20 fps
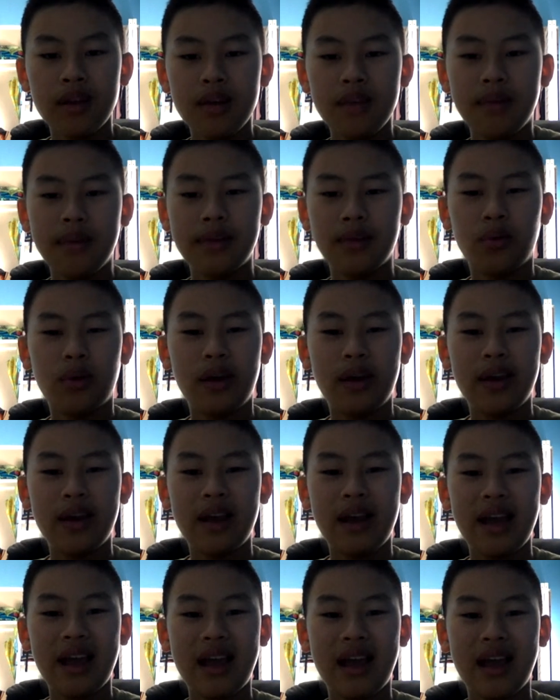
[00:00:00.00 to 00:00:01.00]
By the way,
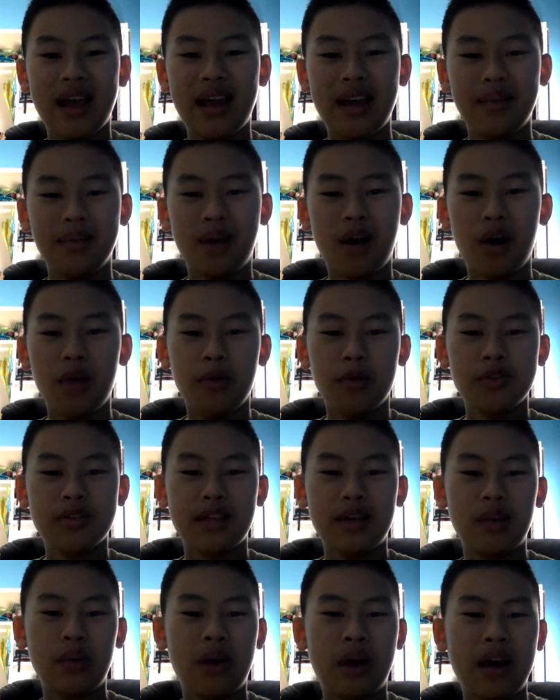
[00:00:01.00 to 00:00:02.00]
I'm almost
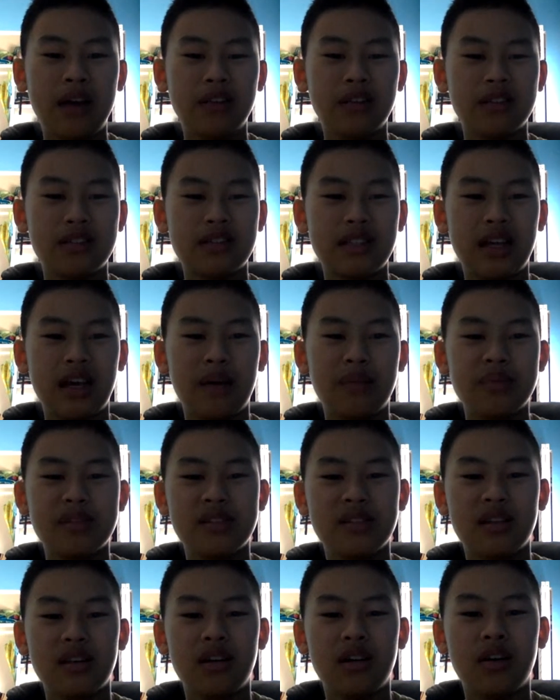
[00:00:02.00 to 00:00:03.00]
at 100 subs,
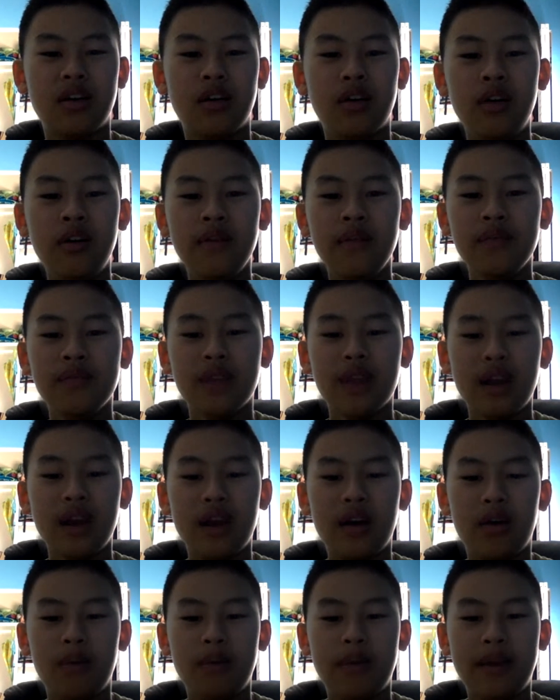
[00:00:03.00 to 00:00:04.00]
so
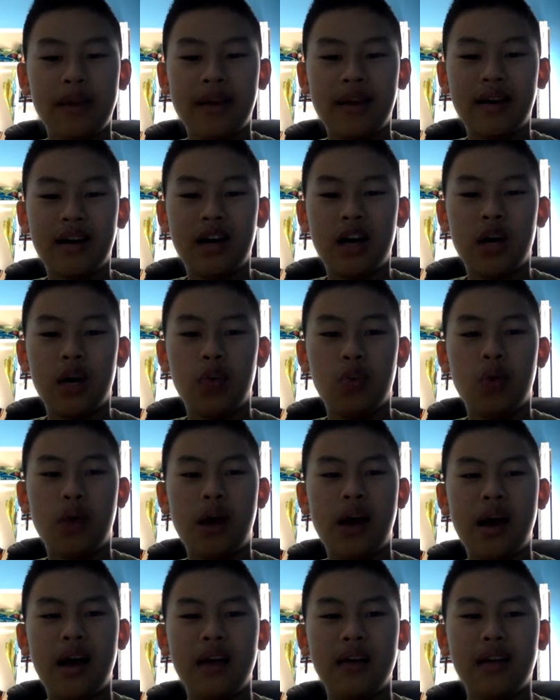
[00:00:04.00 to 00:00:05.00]
I'll make
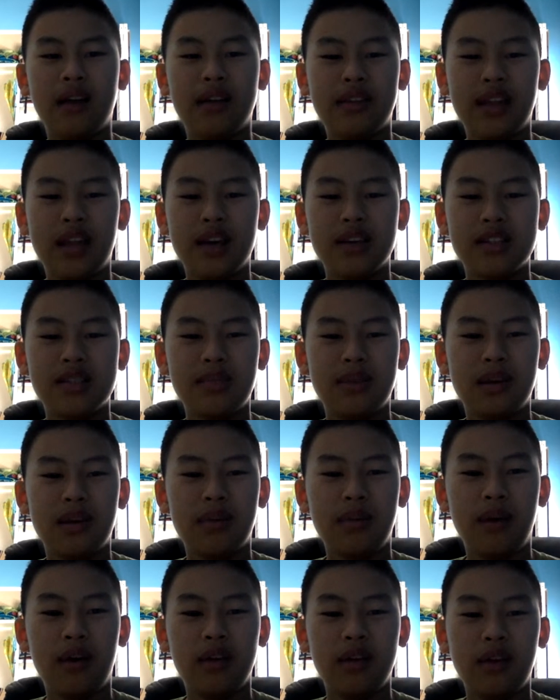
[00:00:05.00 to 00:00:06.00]
one announcement
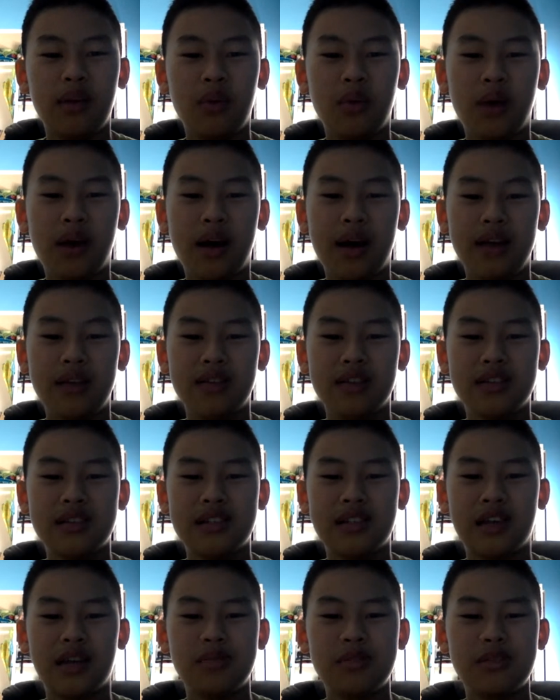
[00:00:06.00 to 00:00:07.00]
about the 100
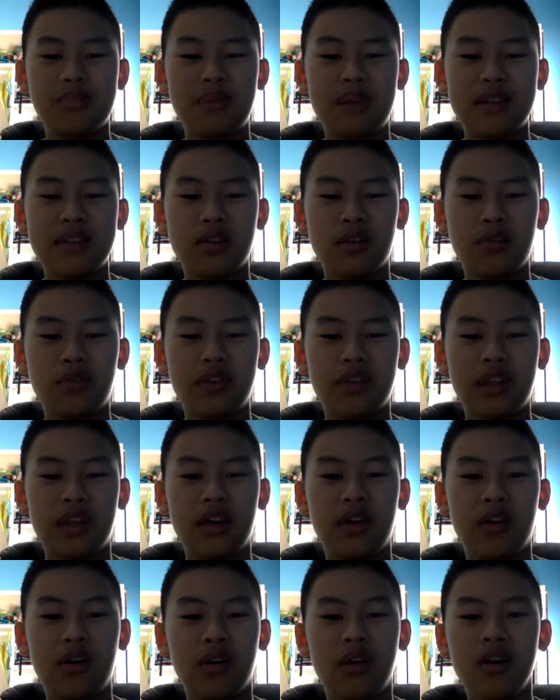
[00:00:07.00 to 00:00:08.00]
subs special
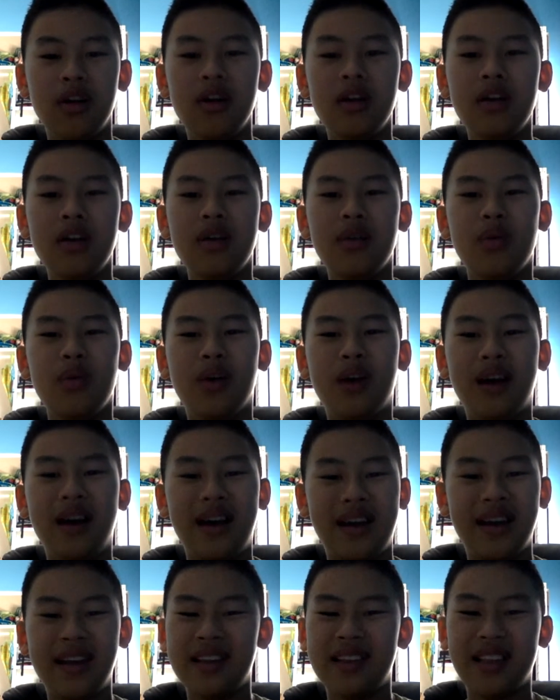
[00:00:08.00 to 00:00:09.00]
video when I
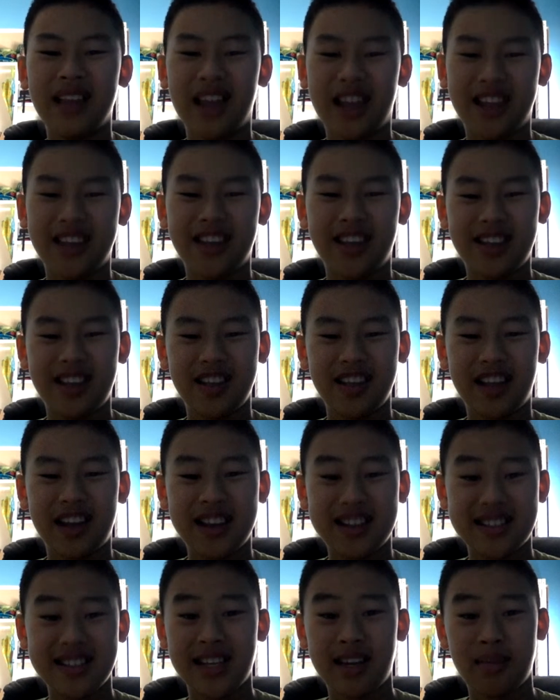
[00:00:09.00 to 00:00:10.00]
hit like
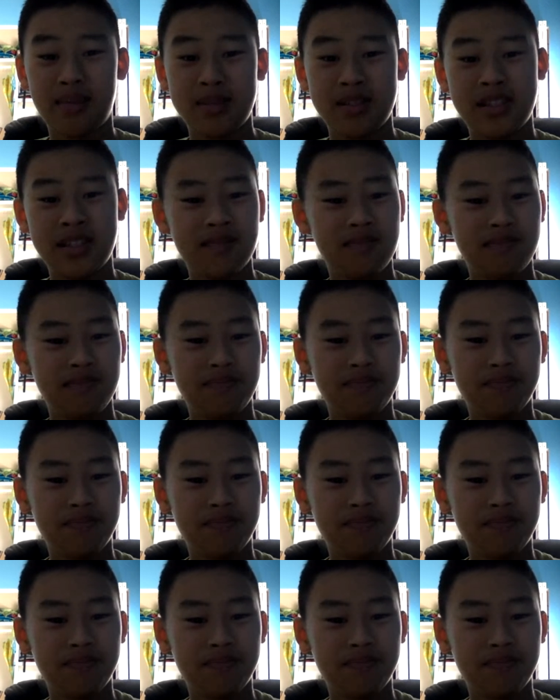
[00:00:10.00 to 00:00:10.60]
99 subs.